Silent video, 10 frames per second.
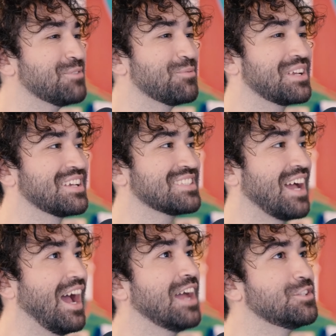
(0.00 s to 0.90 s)
bro, because
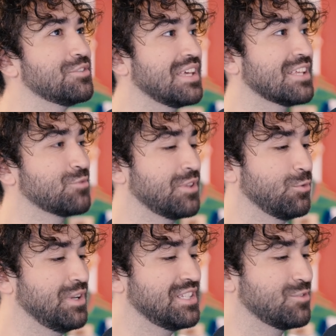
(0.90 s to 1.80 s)
I do think that's one of
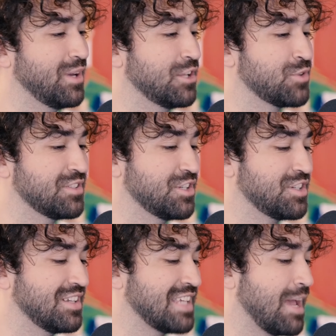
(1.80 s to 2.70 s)
the reasons why the
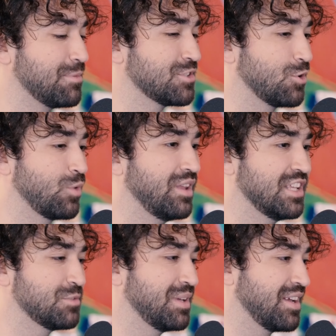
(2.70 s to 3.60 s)
transition has happened so quickly,
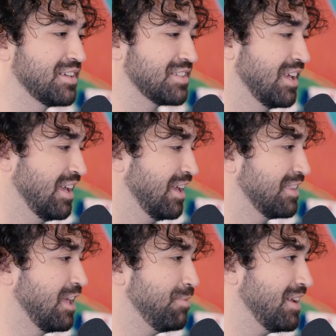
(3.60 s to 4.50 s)
is because
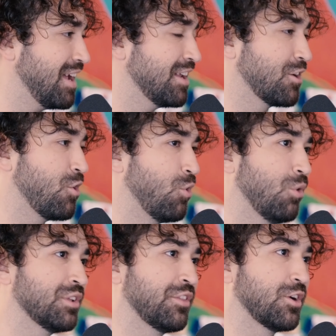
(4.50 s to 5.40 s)
they've been kind of
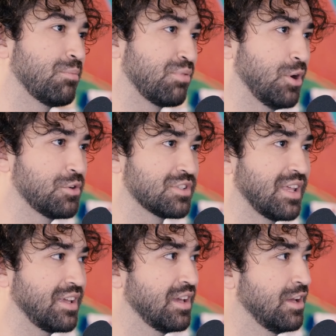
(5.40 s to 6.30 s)
cold in their approach.
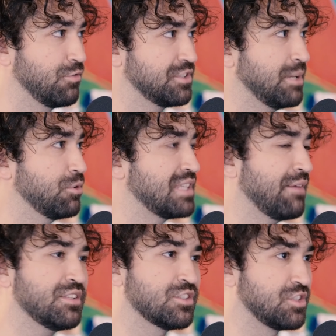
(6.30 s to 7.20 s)
Like, for example,
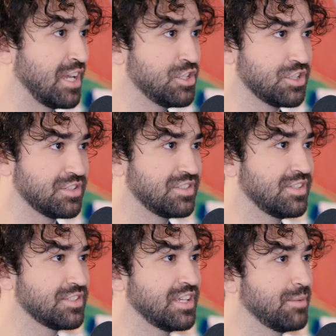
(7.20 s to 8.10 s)
Davinson Sanchez
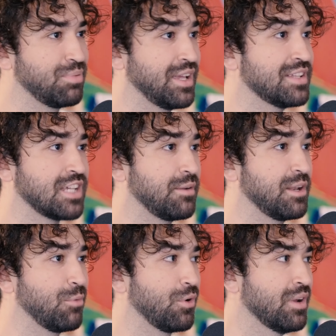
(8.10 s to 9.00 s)
doesn't get playing time
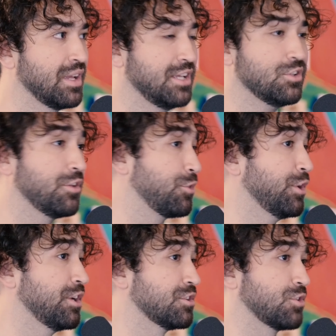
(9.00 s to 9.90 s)
anymore. He's only
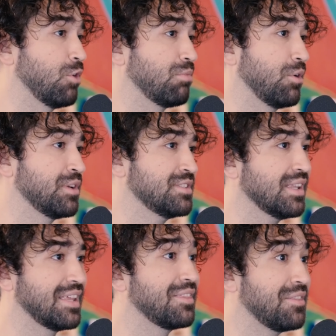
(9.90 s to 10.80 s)
30 years old, bro. He's not
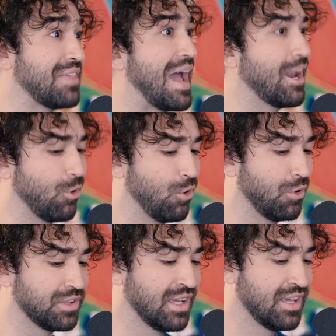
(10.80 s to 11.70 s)
like that
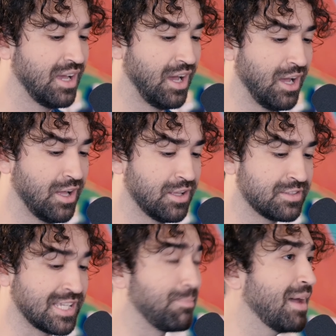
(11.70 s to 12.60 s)
old.
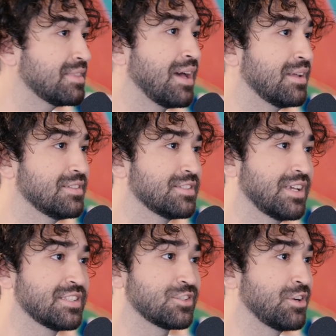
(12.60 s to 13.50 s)
Zapata doesn't
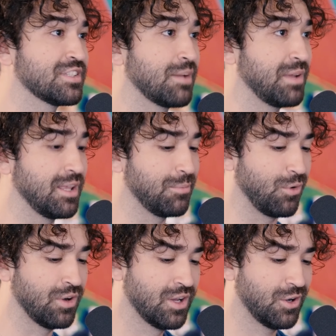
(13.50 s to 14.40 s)
get starting time
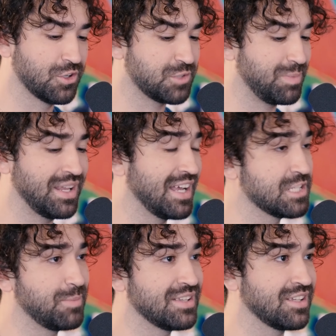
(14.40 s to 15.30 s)
anymore. Ospina
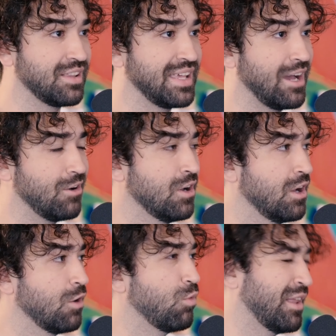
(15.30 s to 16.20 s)
is basically out.
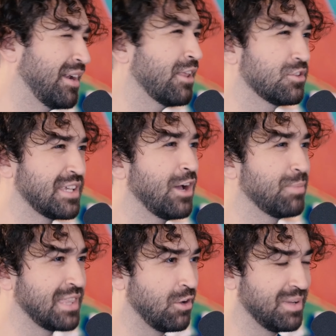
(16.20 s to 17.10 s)
Cuadrado's out,
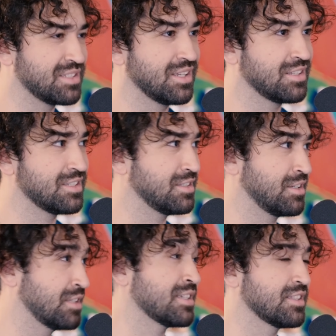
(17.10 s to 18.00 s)
but that would make sense
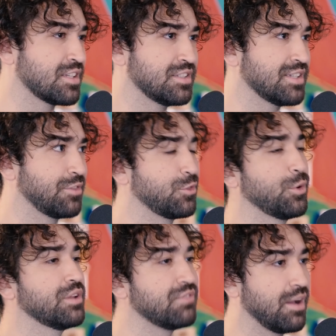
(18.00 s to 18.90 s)
because he's like
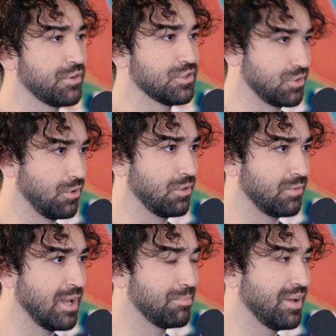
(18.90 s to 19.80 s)
35 years old,
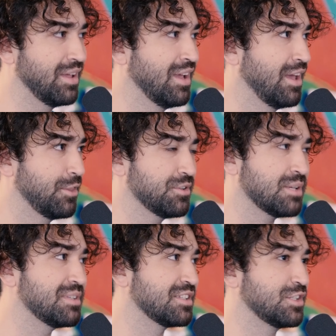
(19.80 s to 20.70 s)
right? But there are
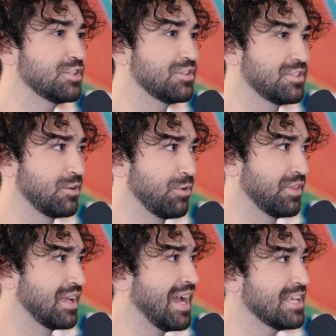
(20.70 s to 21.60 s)
some decisions there where
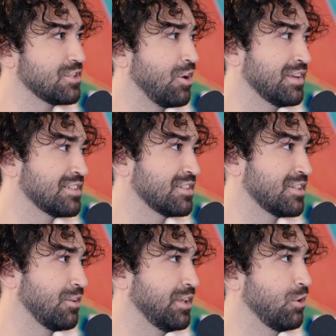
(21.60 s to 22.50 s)
the guys aren't
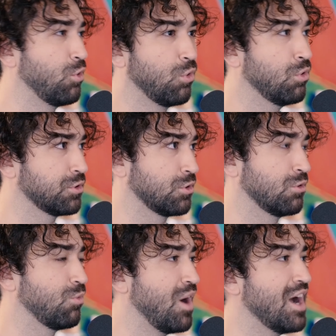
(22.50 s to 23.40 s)
necessarily old or
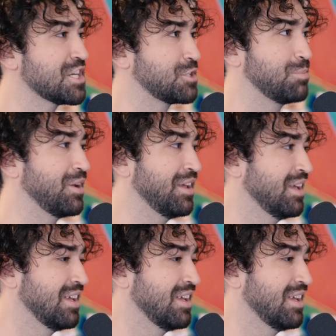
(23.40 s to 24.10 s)
washed, but